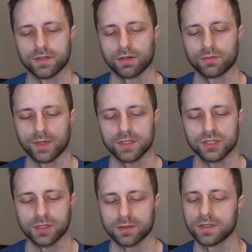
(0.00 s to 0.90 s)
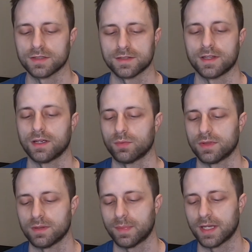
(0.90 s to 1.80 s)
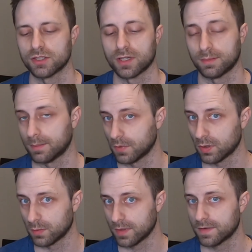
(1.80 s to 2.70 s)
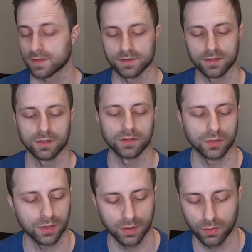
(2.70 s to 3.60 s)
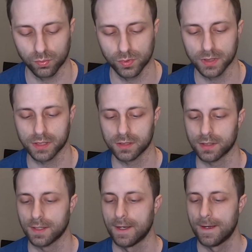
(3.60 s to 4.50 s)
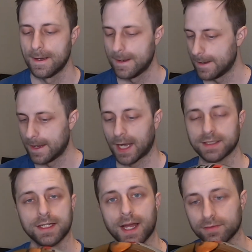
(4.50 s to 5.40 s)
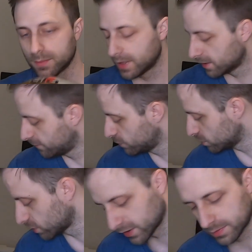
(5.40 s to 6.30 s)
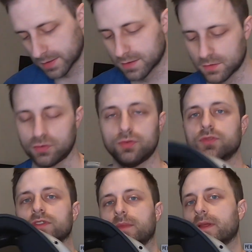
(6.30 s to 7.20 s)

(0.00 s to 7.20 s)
dark red shield, because I think with the paint job I'm going with, it's going to look really good. I did have to make a few adjustments to some of the